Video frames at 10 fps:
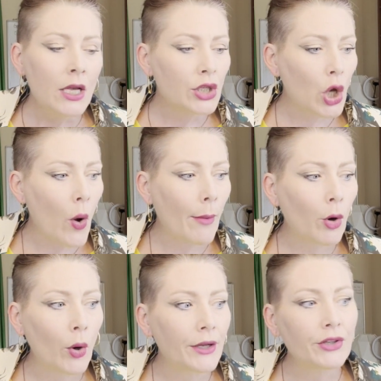So I'm
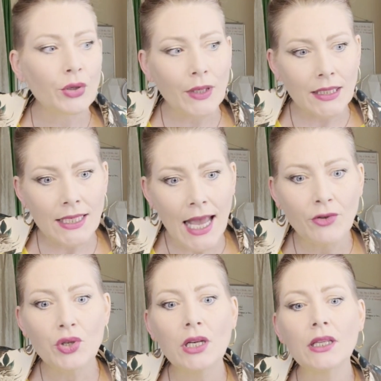going to
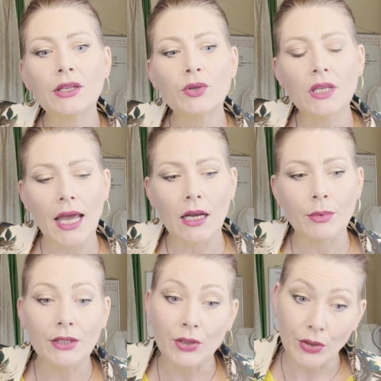intentionally use
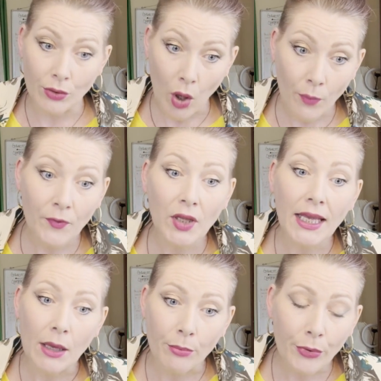cannabis to
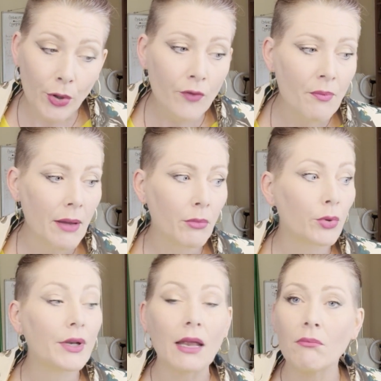hopefully improve my
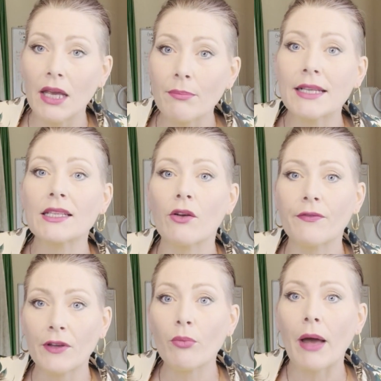mood and make
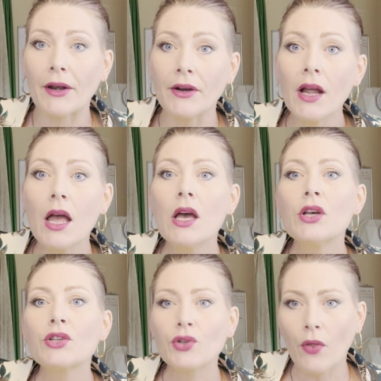myself feel better
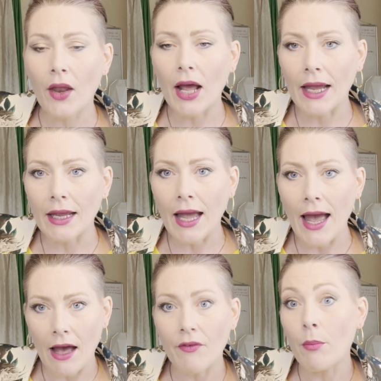so that I
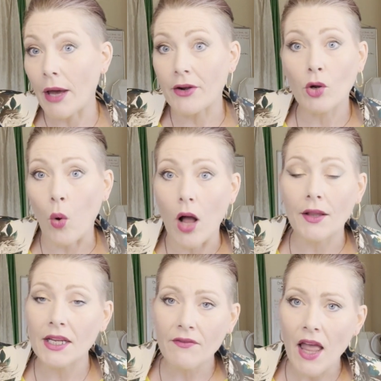have a better
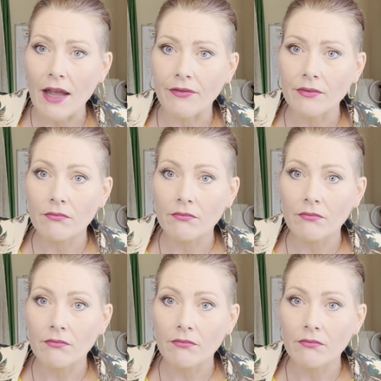quality of life.